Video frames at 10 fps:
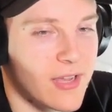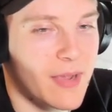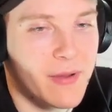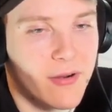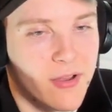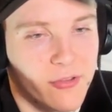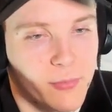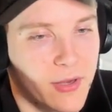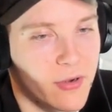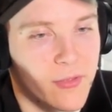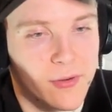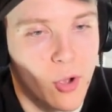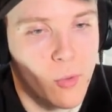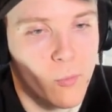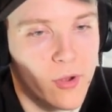Chimera is better than
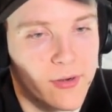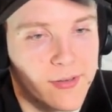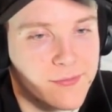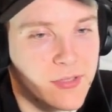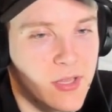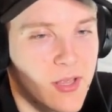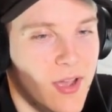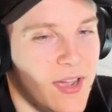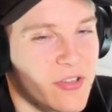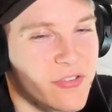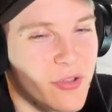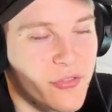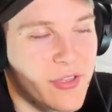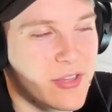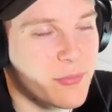Home One, and I still
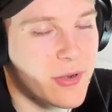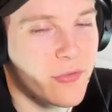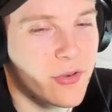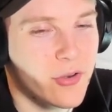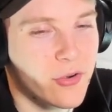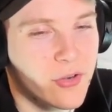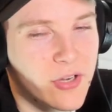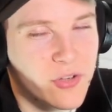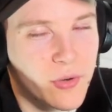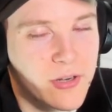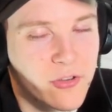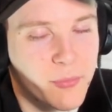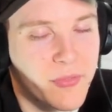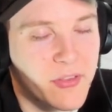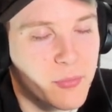think it's better than Endurance,
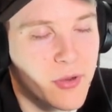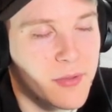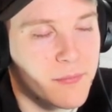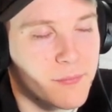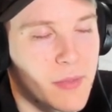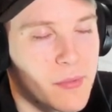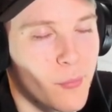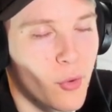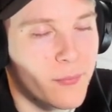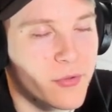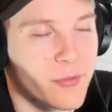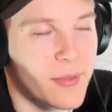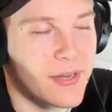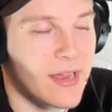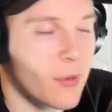but that's probably maybe more up to
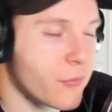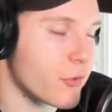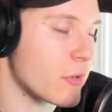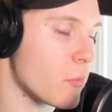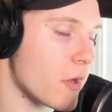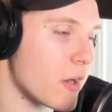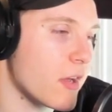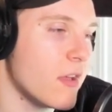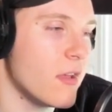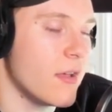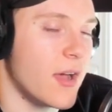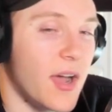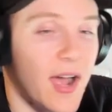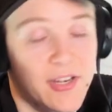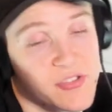debate now with the rework.
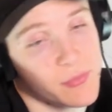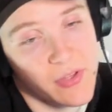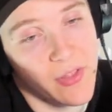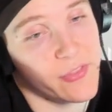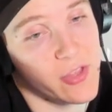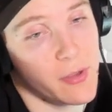I just really like the